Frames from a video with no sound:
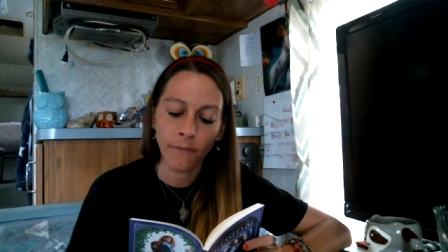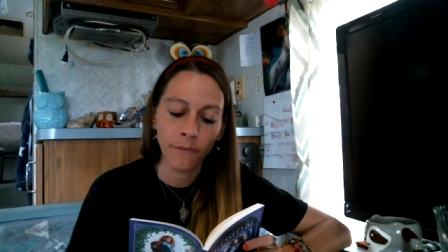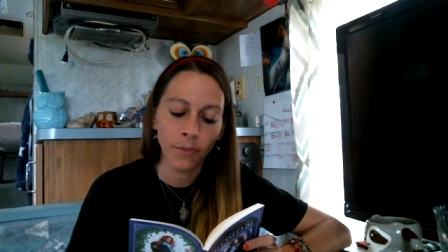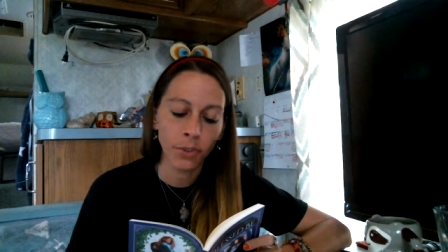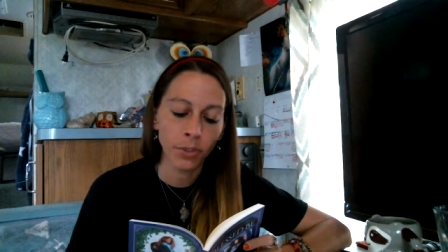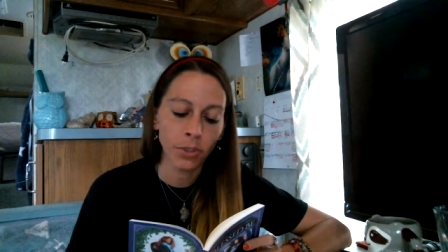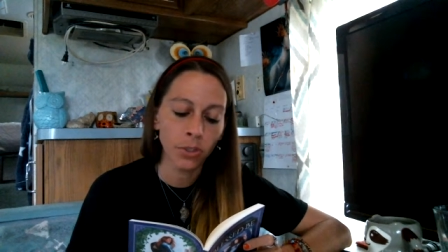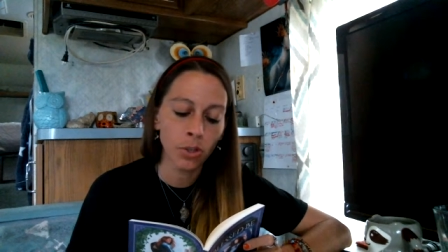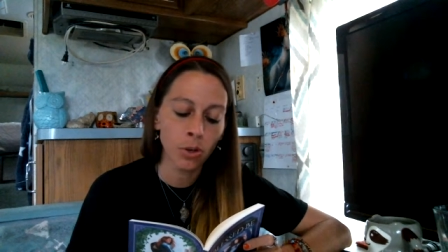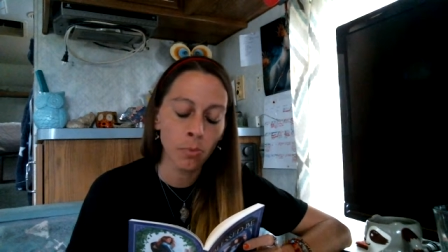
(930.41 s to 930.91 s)
for
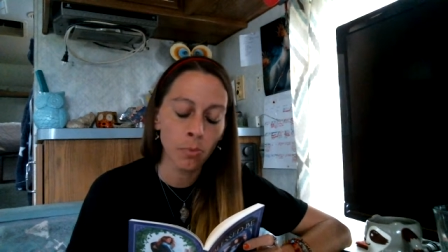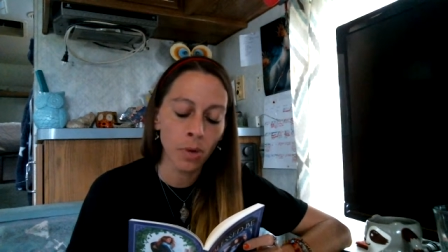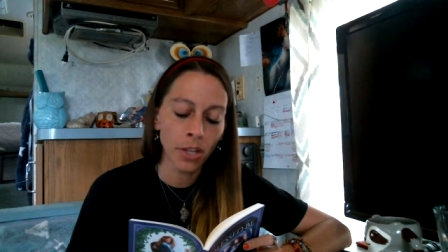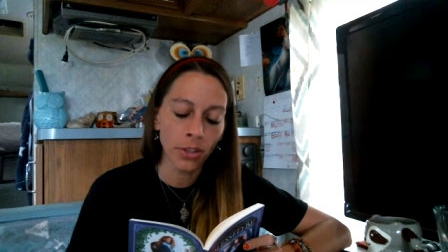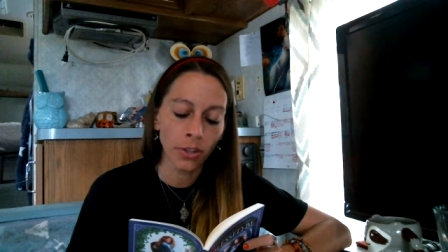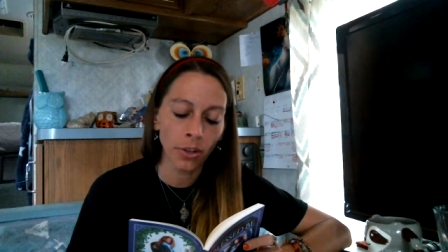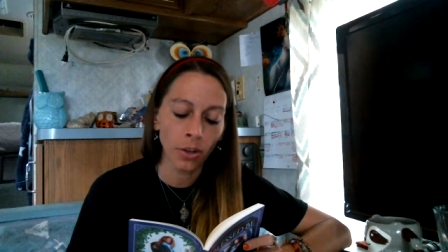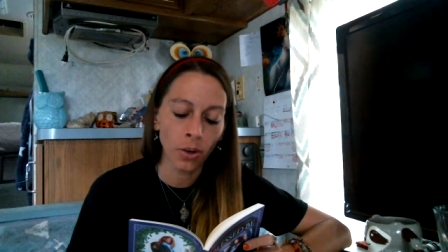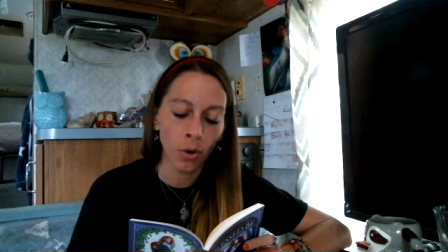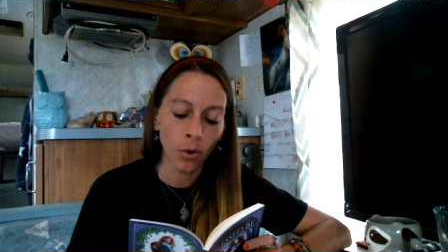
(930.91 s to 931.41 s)
the new
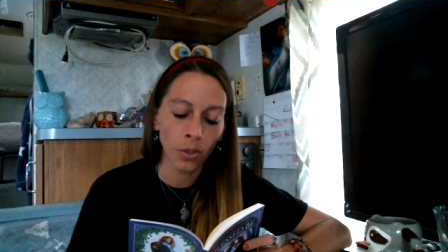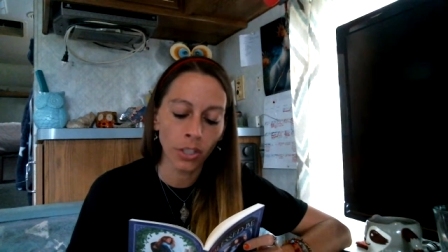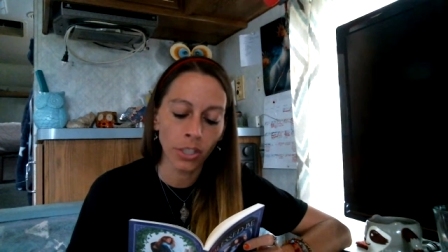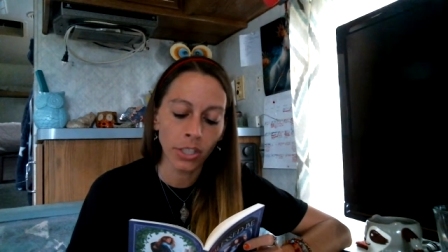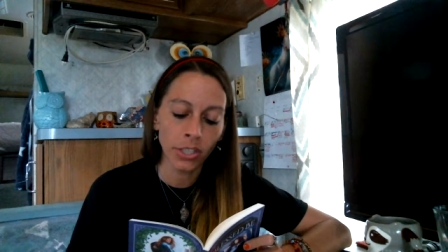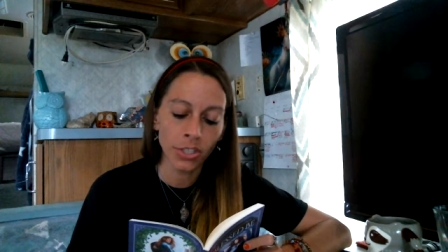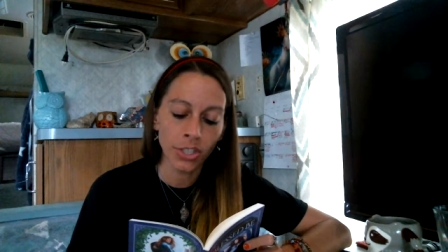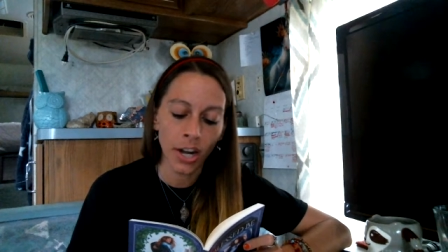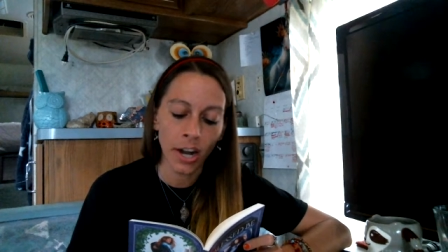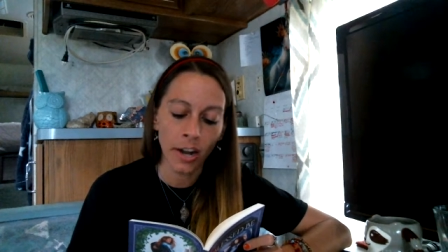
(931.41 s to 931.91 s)
mother holding
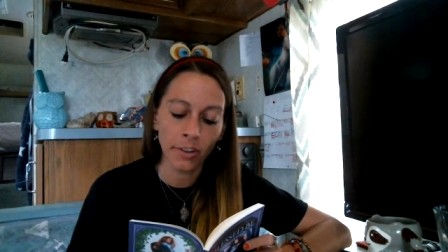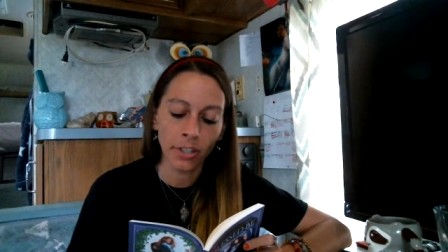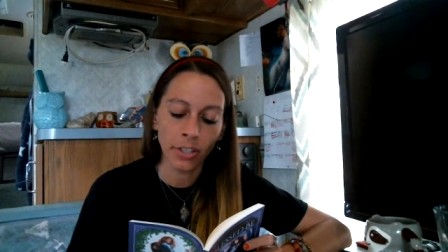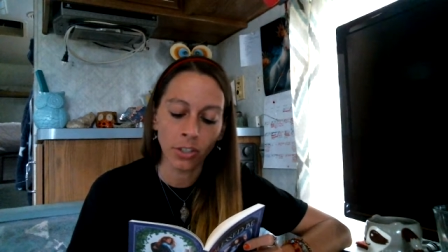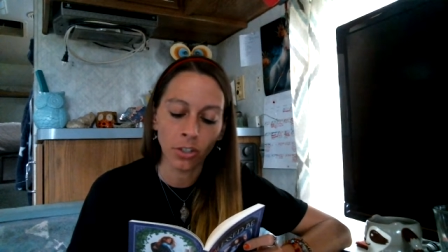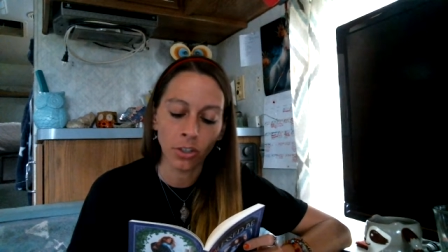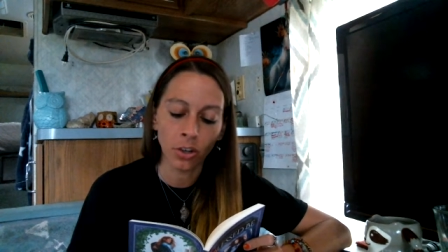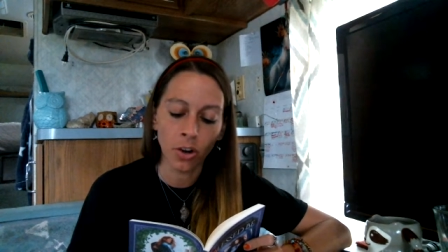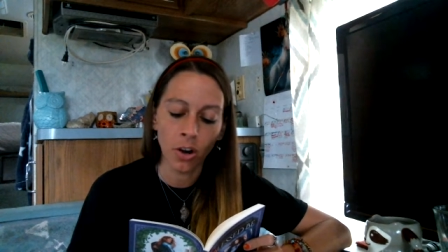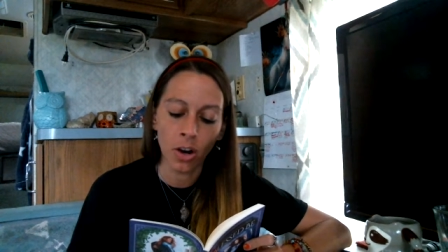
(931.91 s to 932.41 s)
a child in
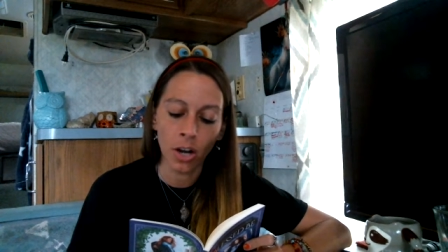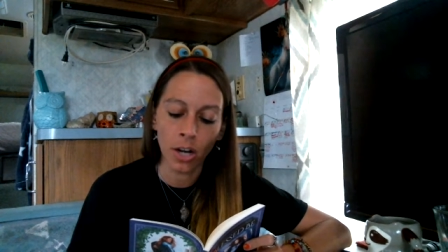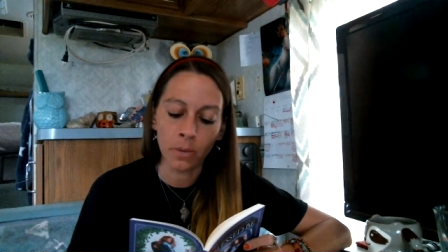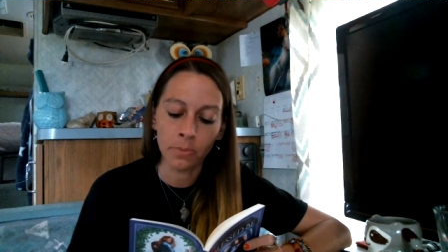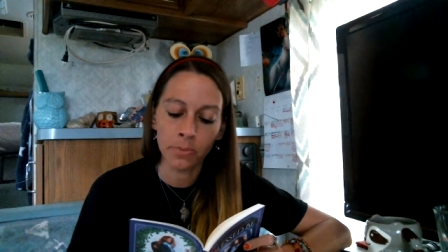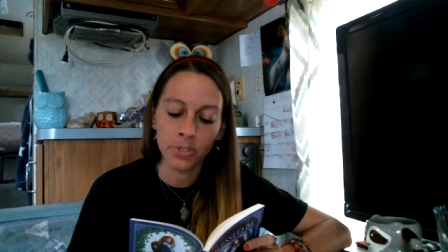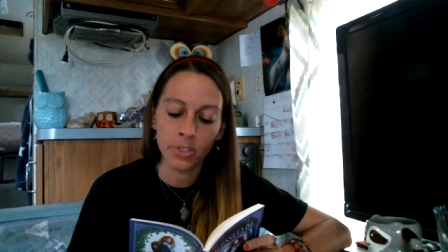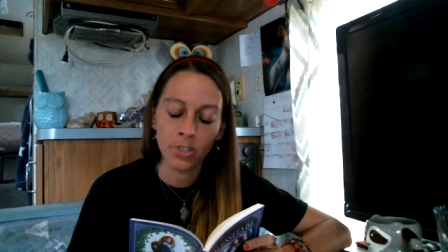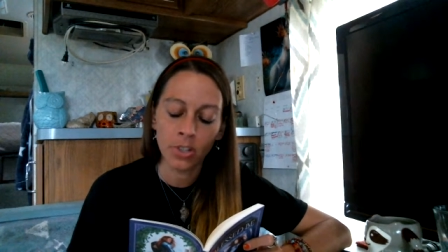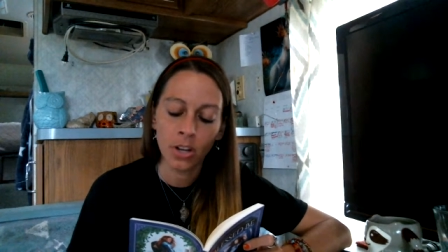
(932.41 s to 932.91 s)
her
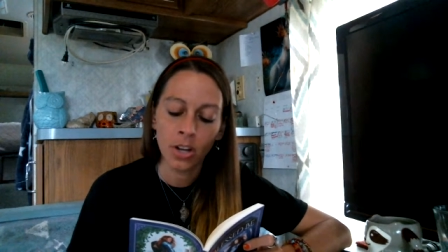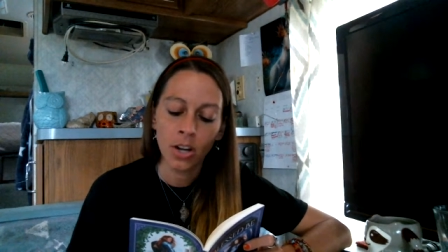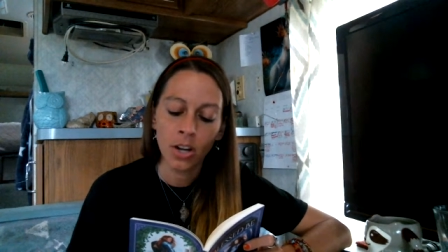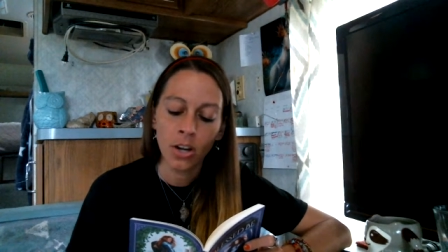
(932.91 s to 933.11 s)
arms,